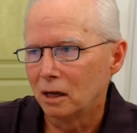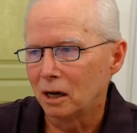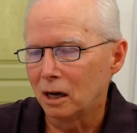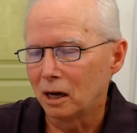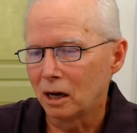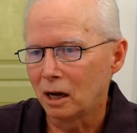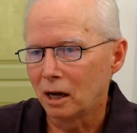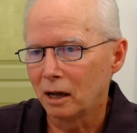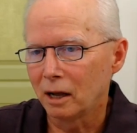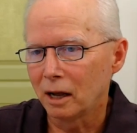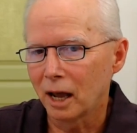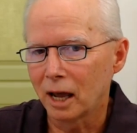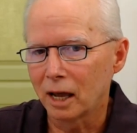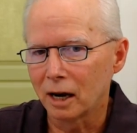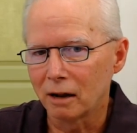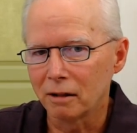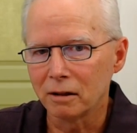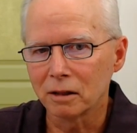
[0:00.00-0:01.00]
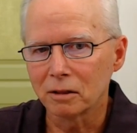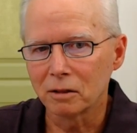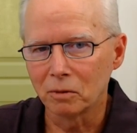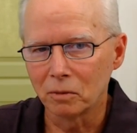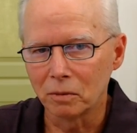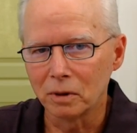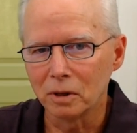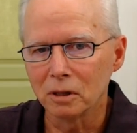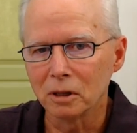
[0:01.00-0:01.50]
Uh, and I think the
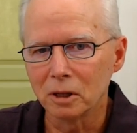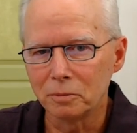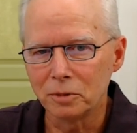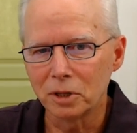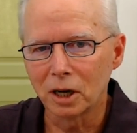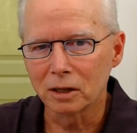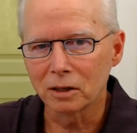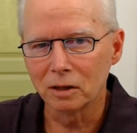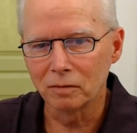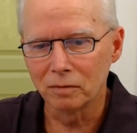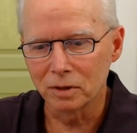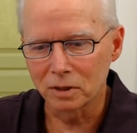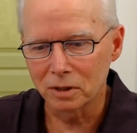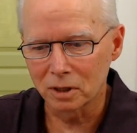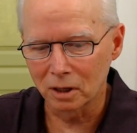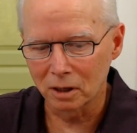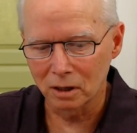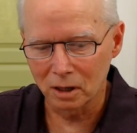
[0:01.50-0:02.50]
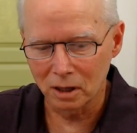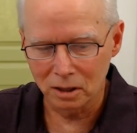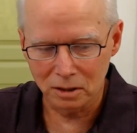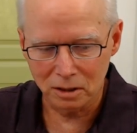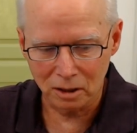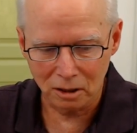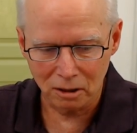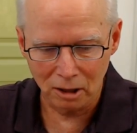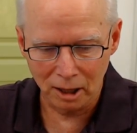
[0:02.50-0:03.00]
real objective is to is
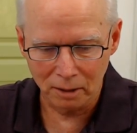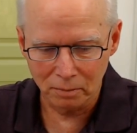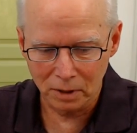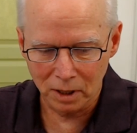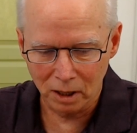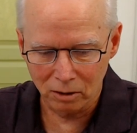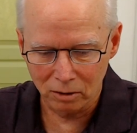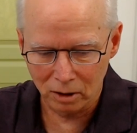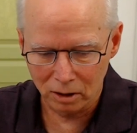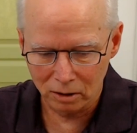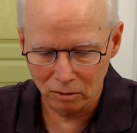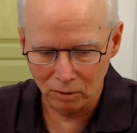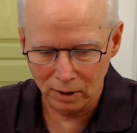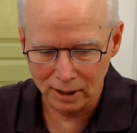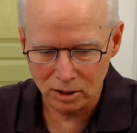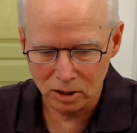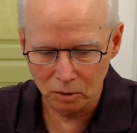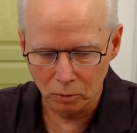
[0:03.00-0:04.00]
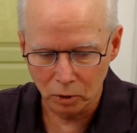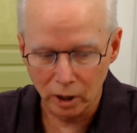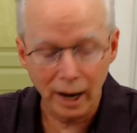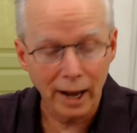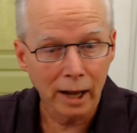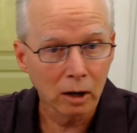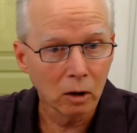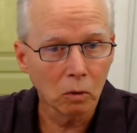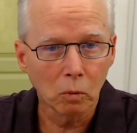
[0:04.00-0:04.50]
to clamp down on ransomware,
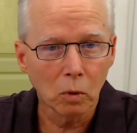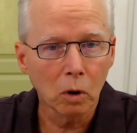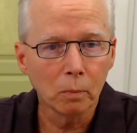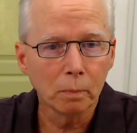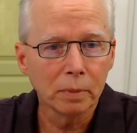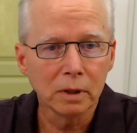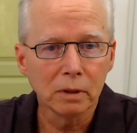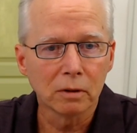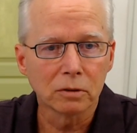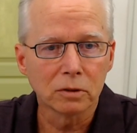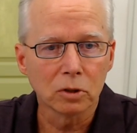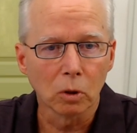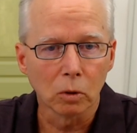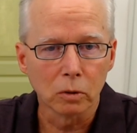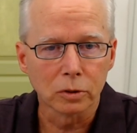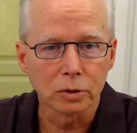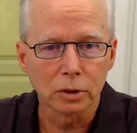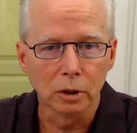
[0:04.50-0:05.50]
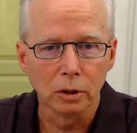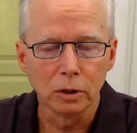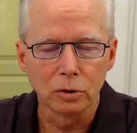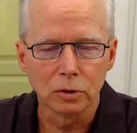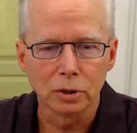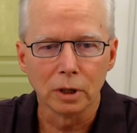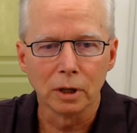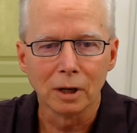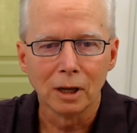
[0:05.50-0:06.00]
and it won't be the total
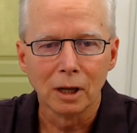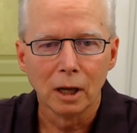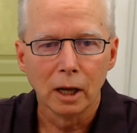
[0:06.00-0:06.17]
solution.